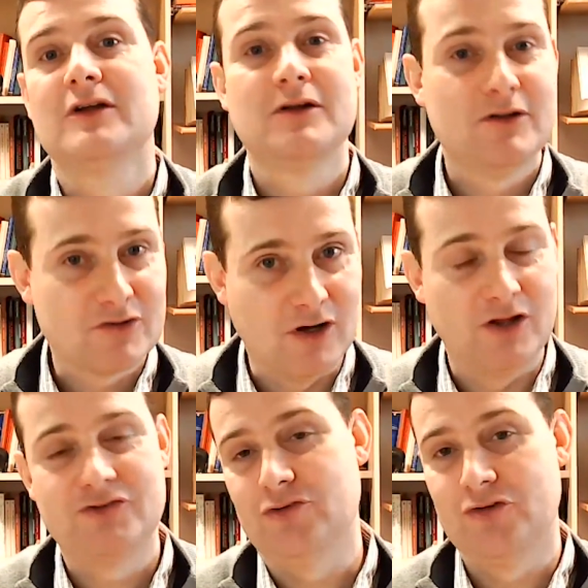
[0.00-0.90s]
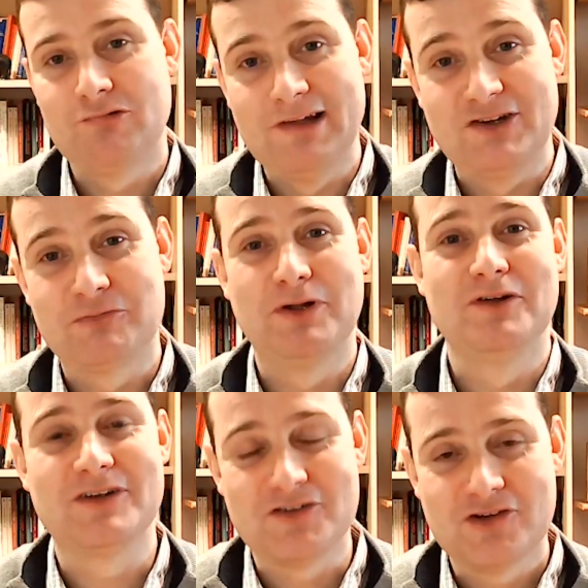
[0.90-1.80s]
castles, religious
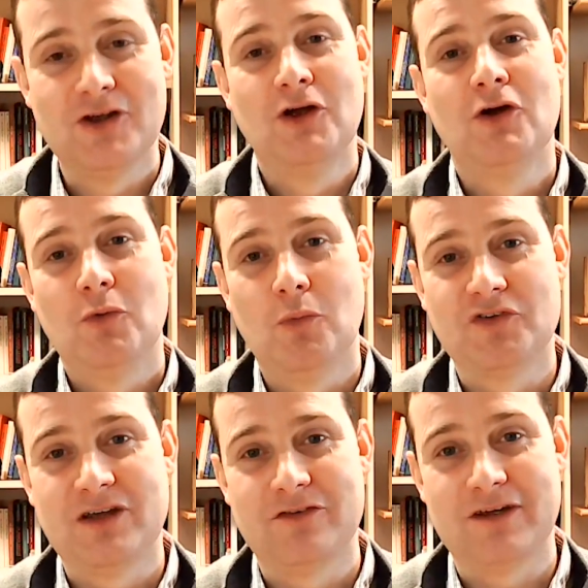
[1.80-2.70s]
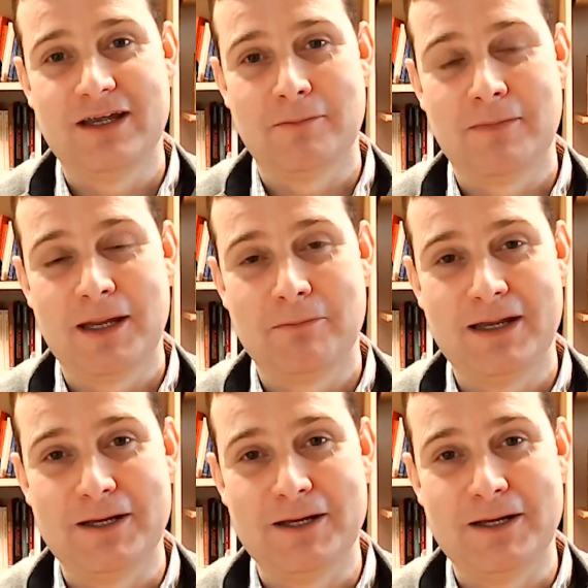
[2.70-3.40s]
buildings, whatever it may be.